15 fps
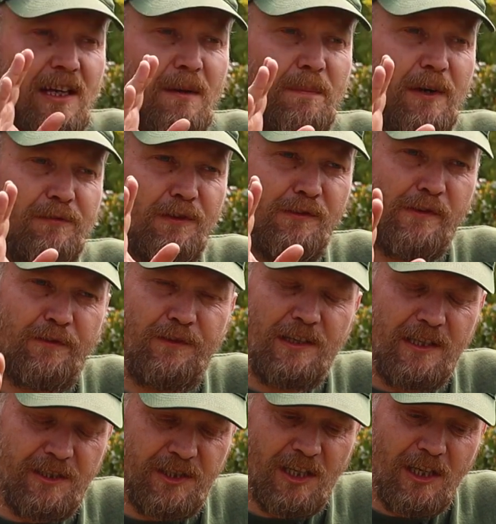but for the
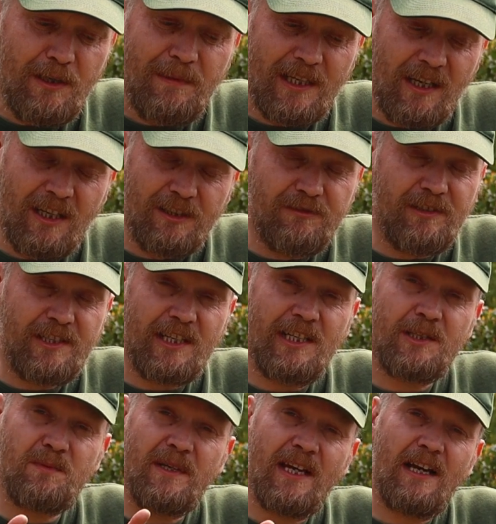first time in 100
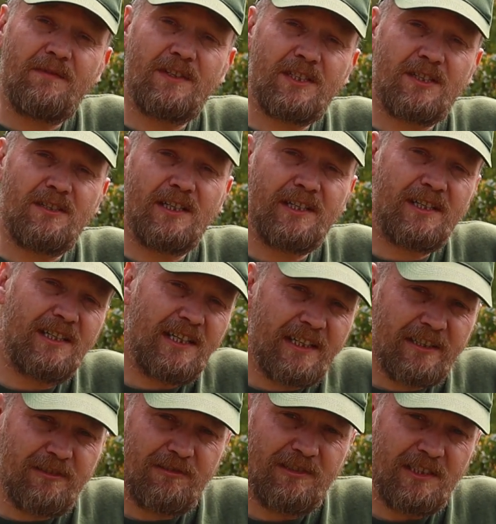years we have a tiger
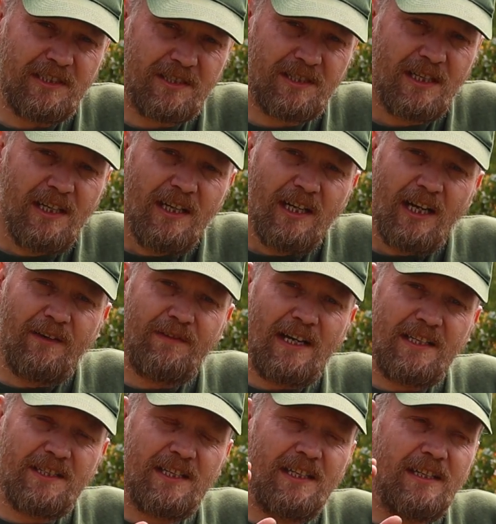increase, and
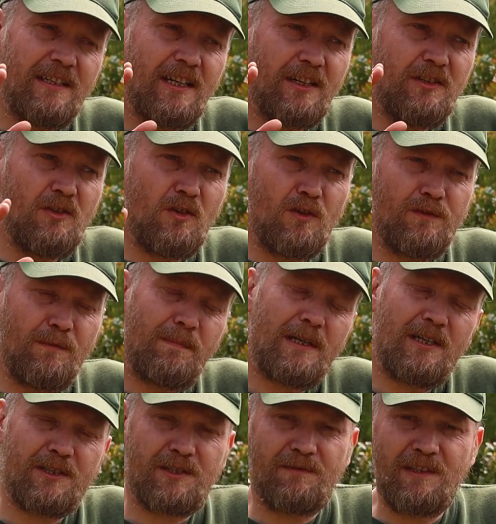that's in northern
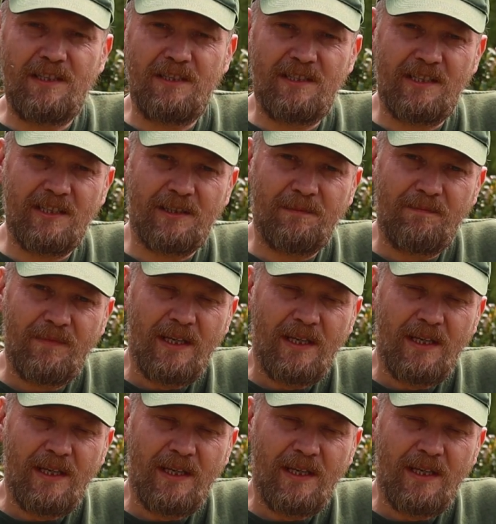parts of India.